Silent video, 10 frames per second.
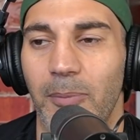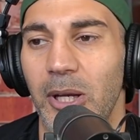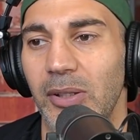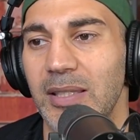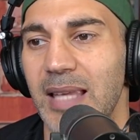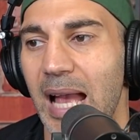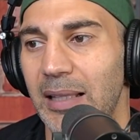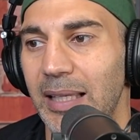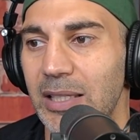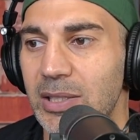Apparently,
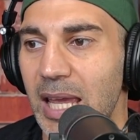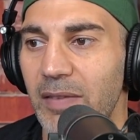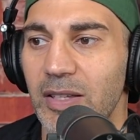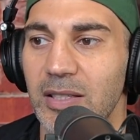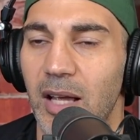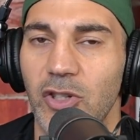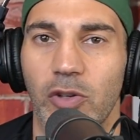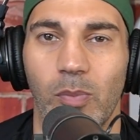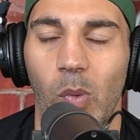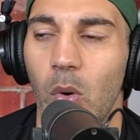Zach likes Davis,
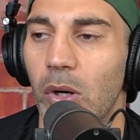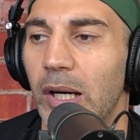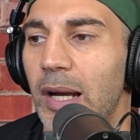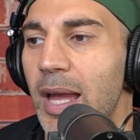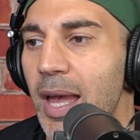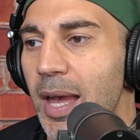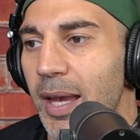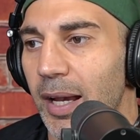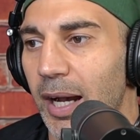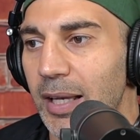Elijah Moore,
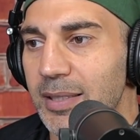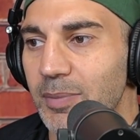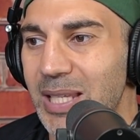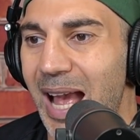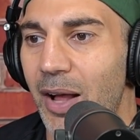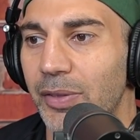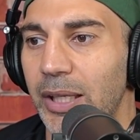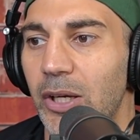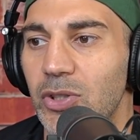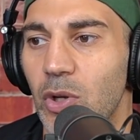uh, some talent
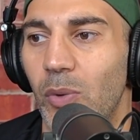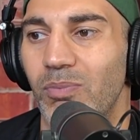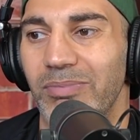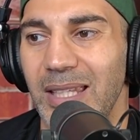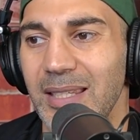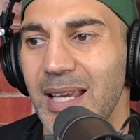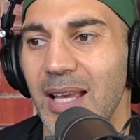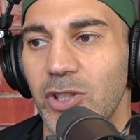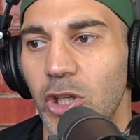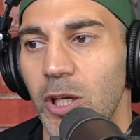there. So these
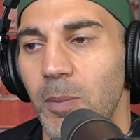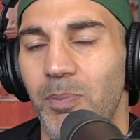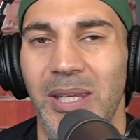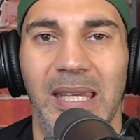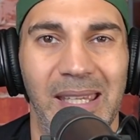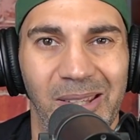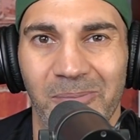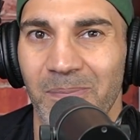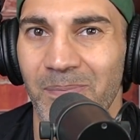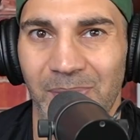guys could be,
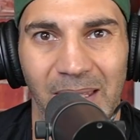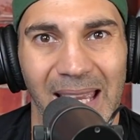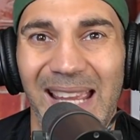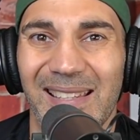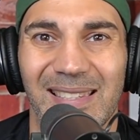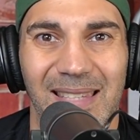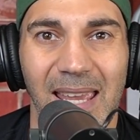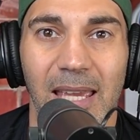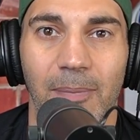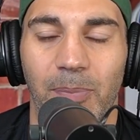hate to
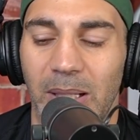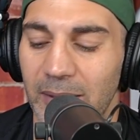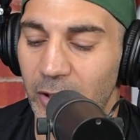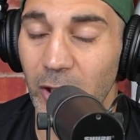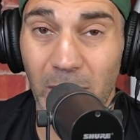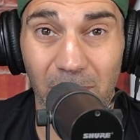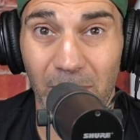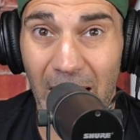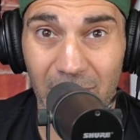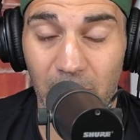say it, but could
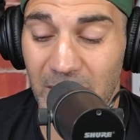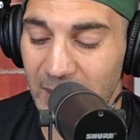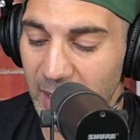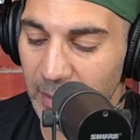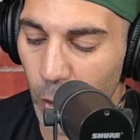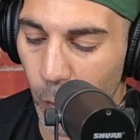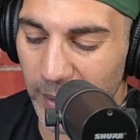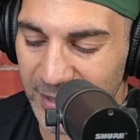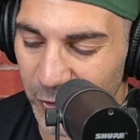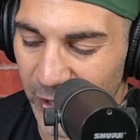have some exciting
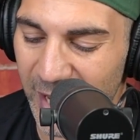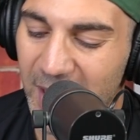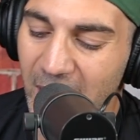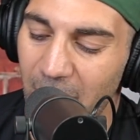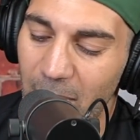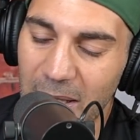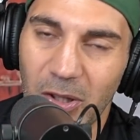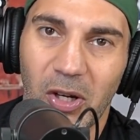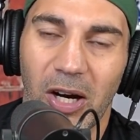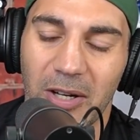moments. Okay.
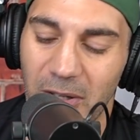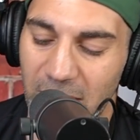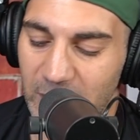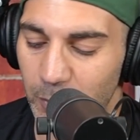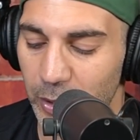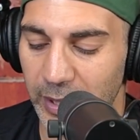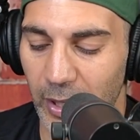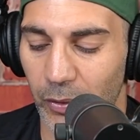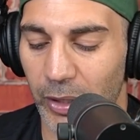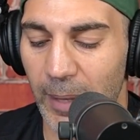Michael Carter as a
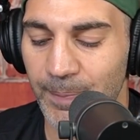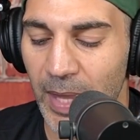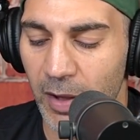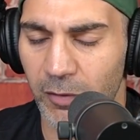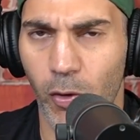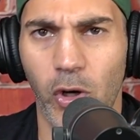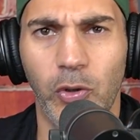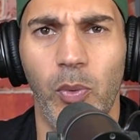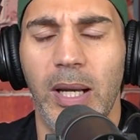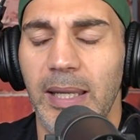breakout. Okay.
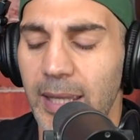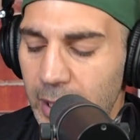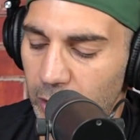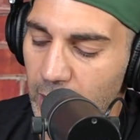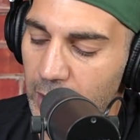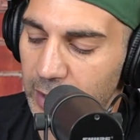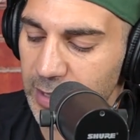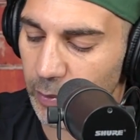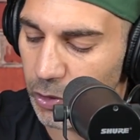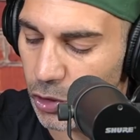Fourth one here. Now you can
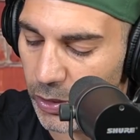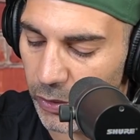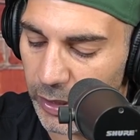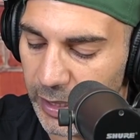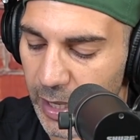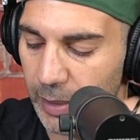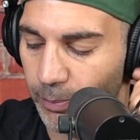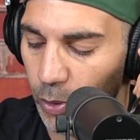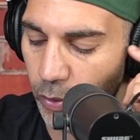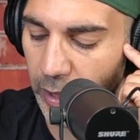say, well, Joey already kind
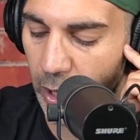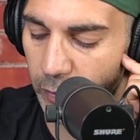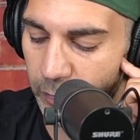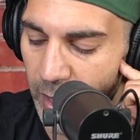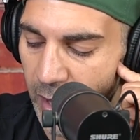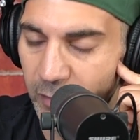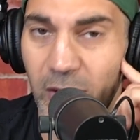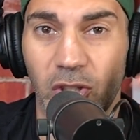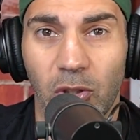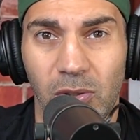of broke out,
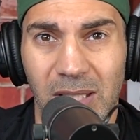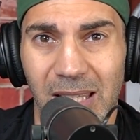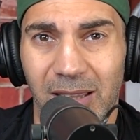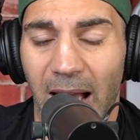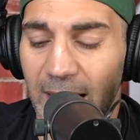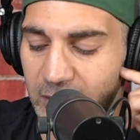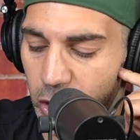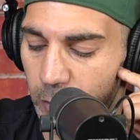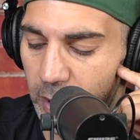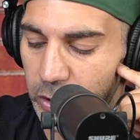finished 13th last
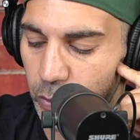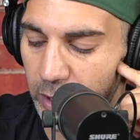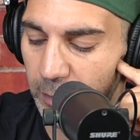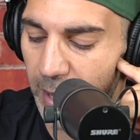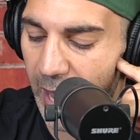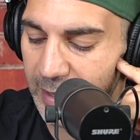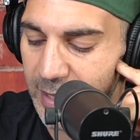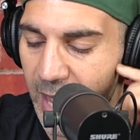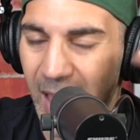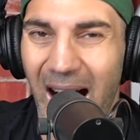year amongst running
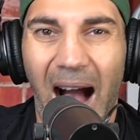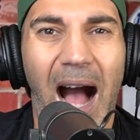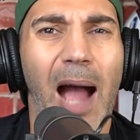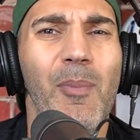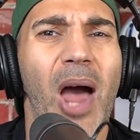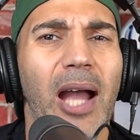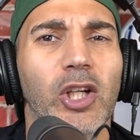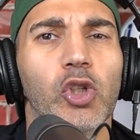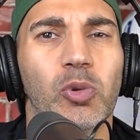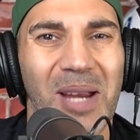backs. I'm
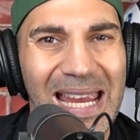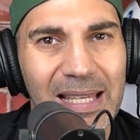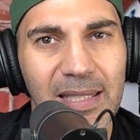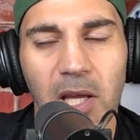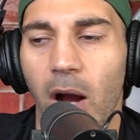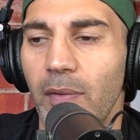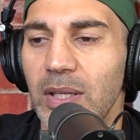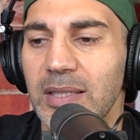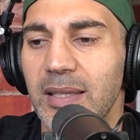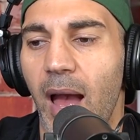not crazy on
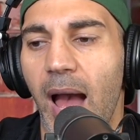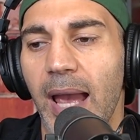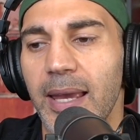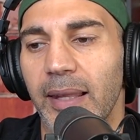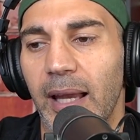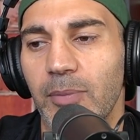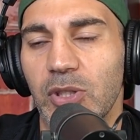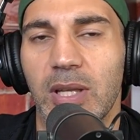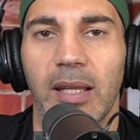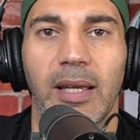this guy. Like, I'm
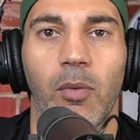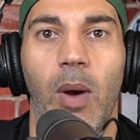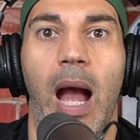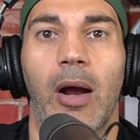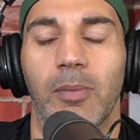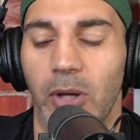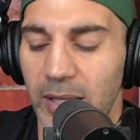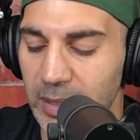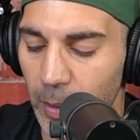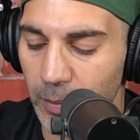just not like, wow, I'm
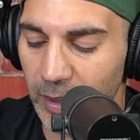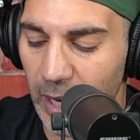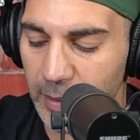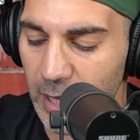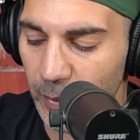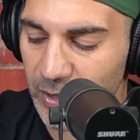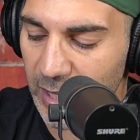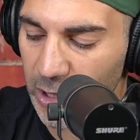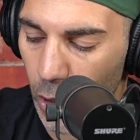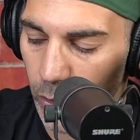crazy about him. The guy I'm talking about is
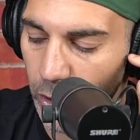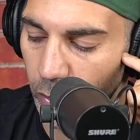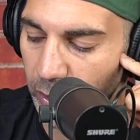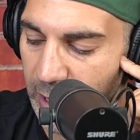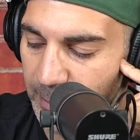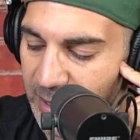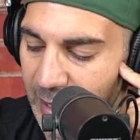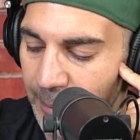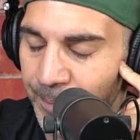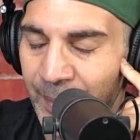Antonio
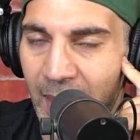Gibson.